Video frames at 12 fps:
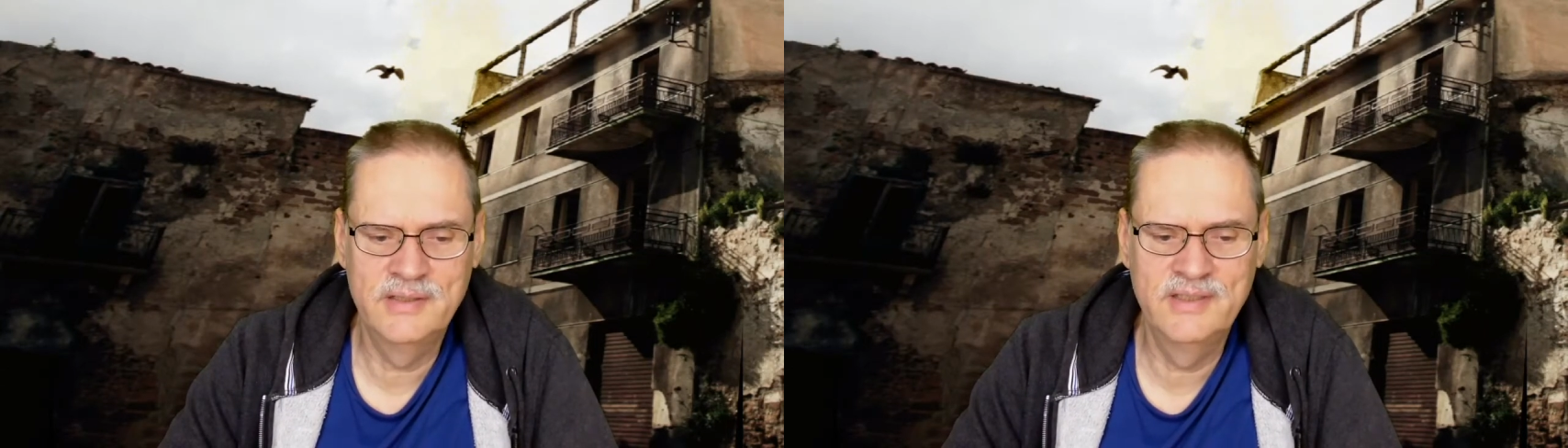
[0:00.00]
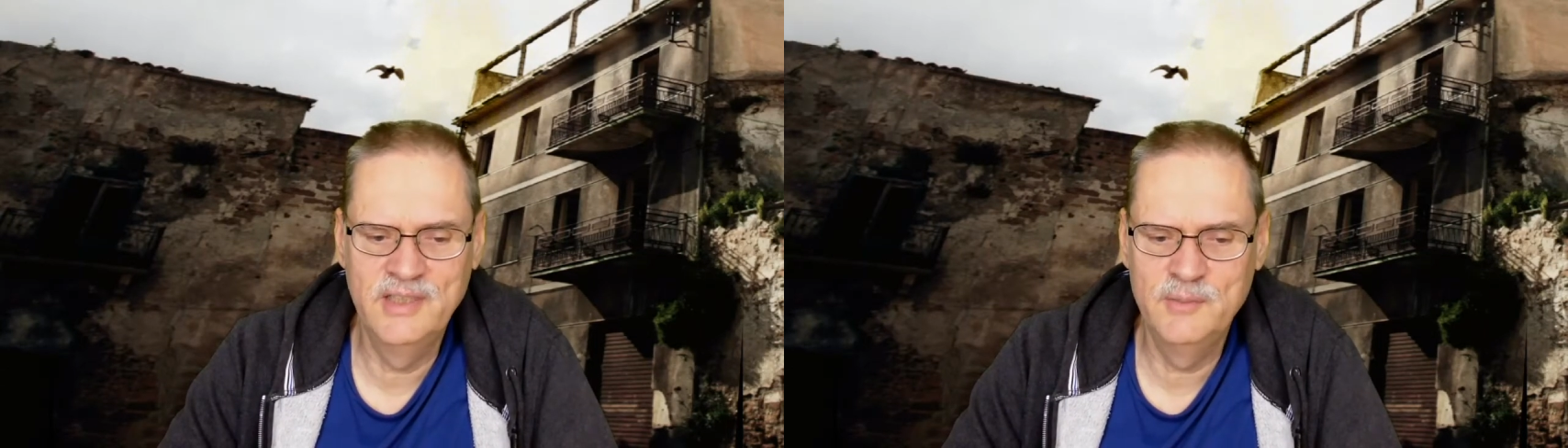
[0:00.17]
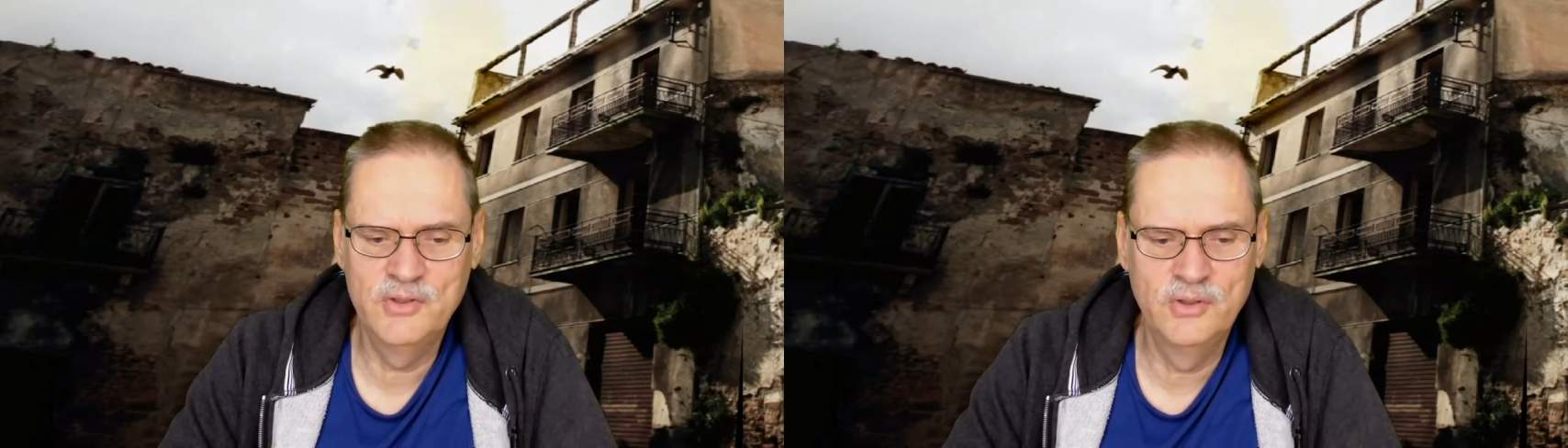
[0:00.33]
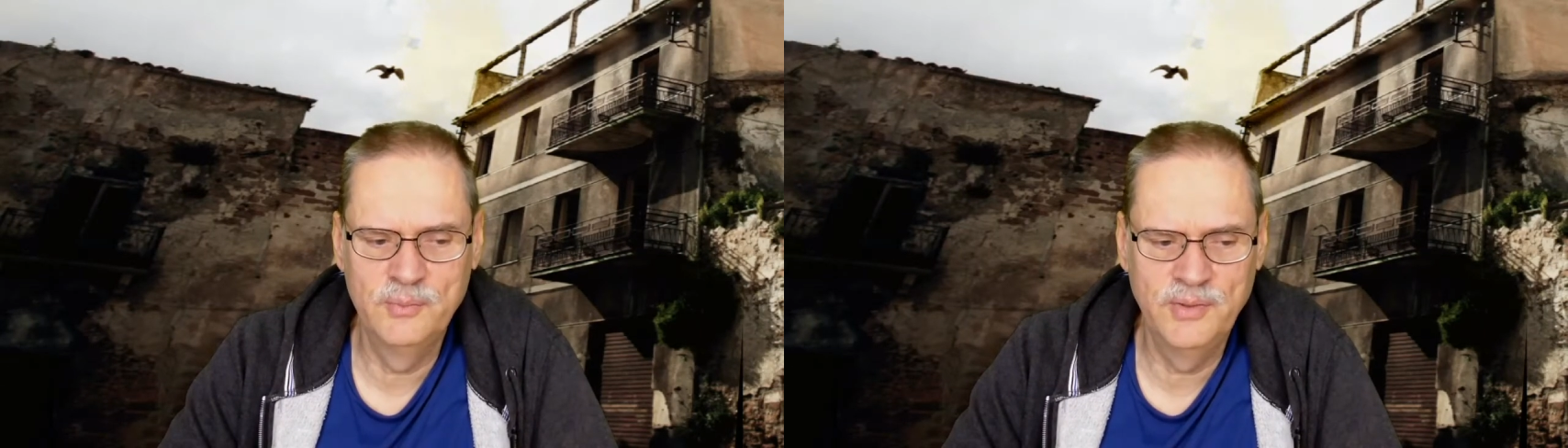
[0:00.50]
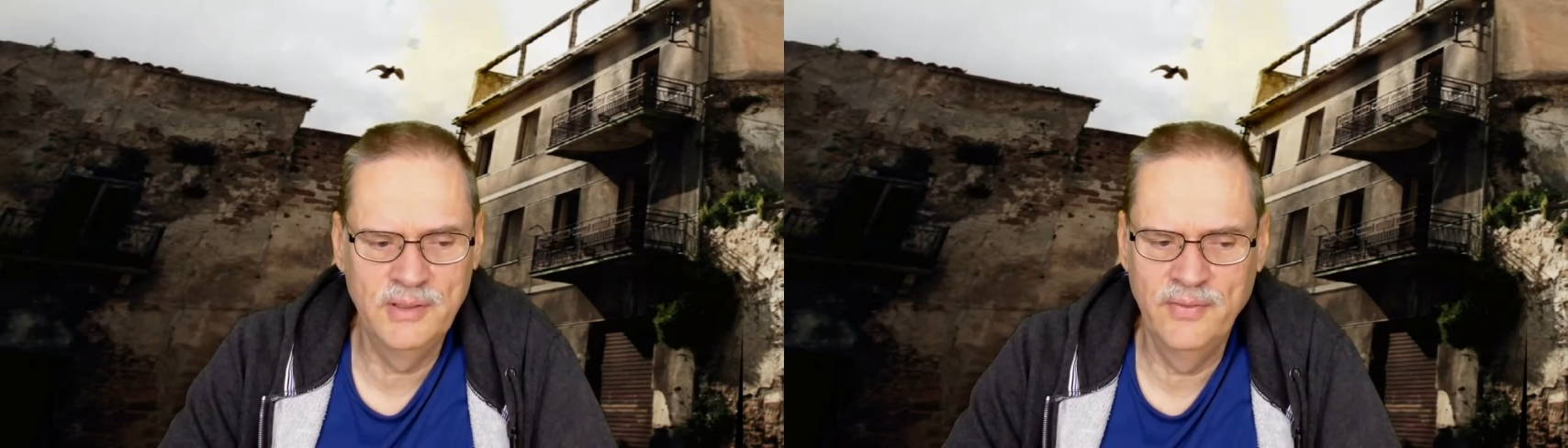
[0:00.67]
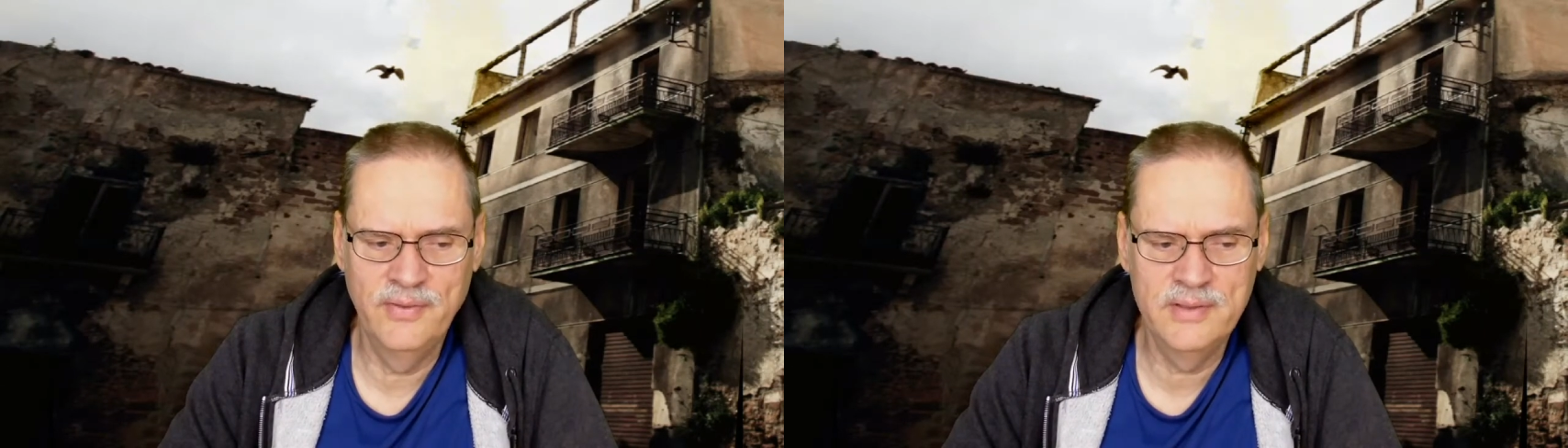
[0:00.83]
seems to be
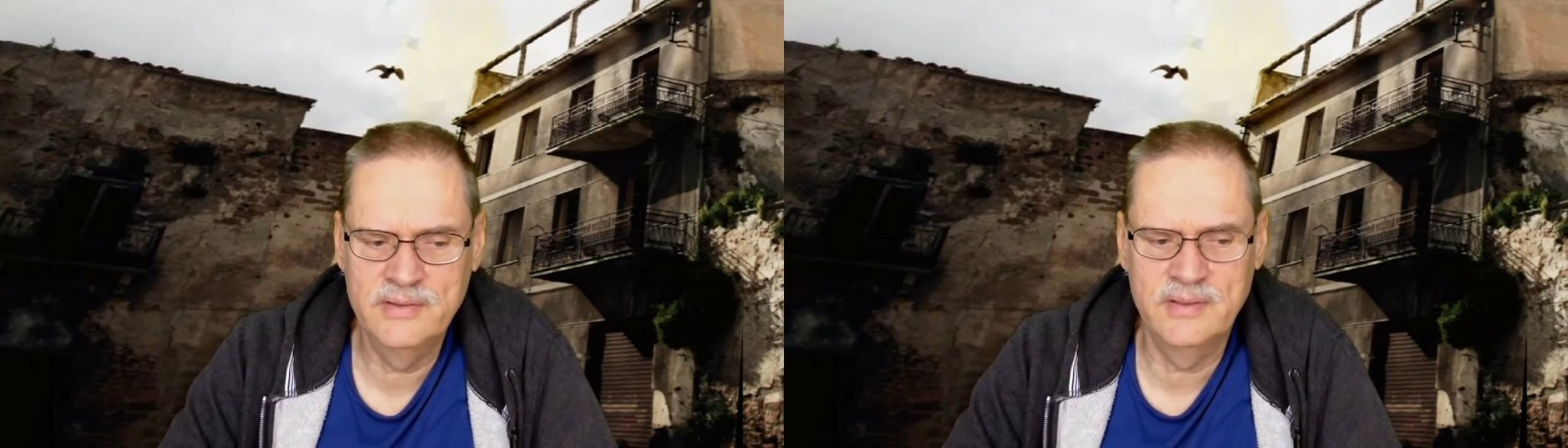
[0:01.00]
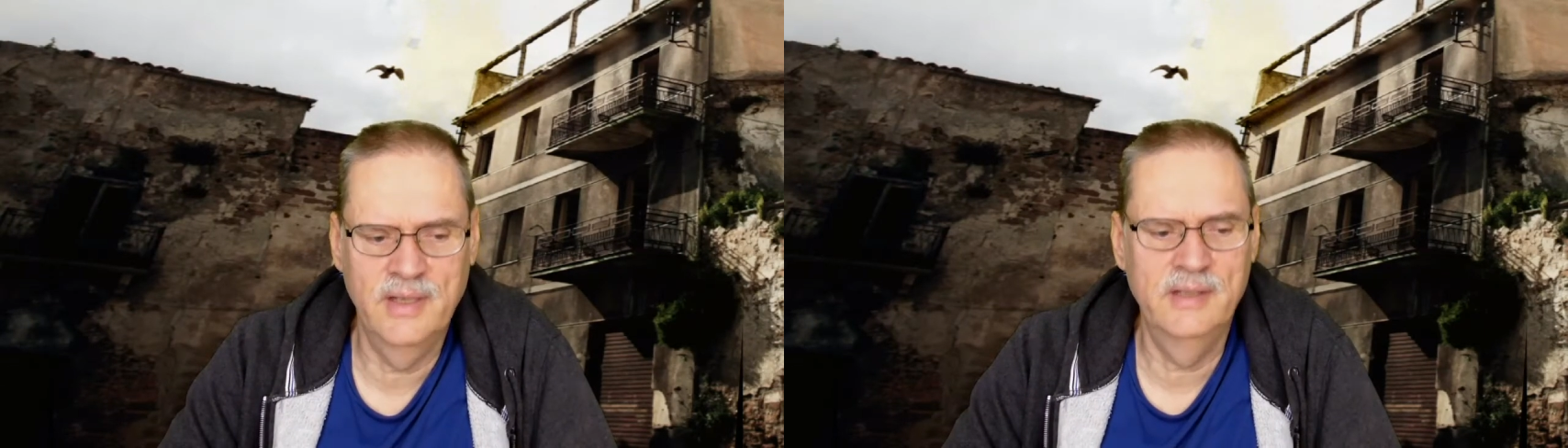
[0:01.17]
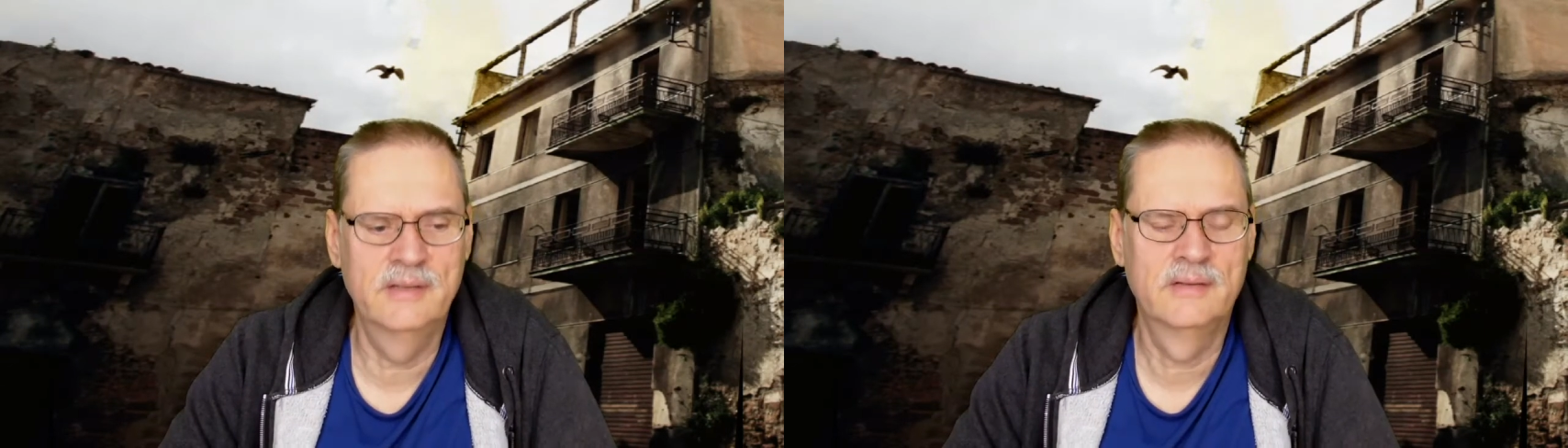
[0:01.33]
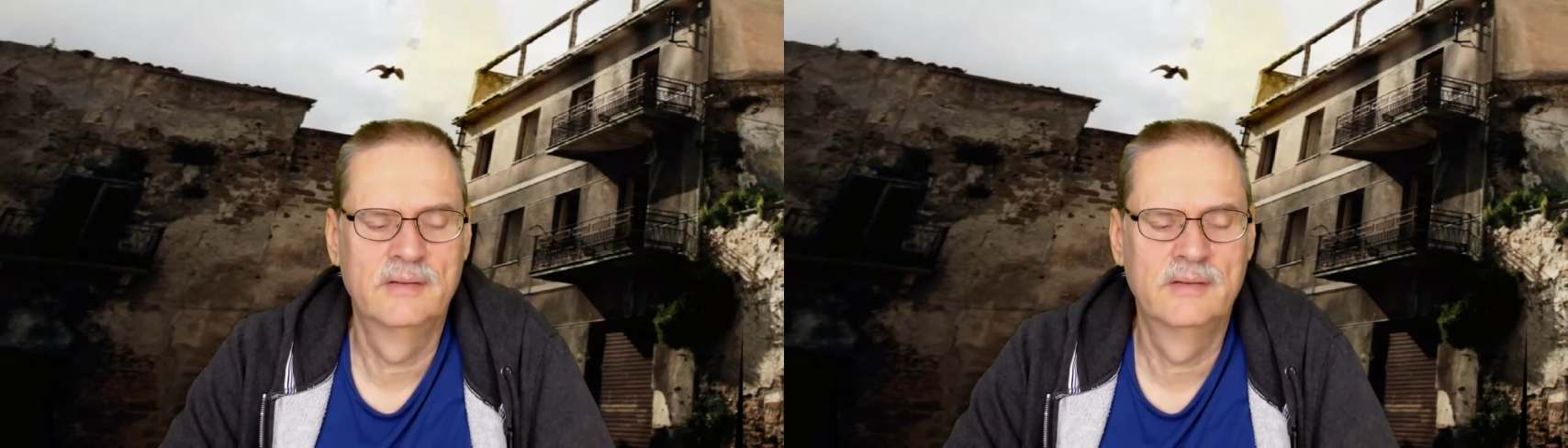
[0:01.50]
in this state.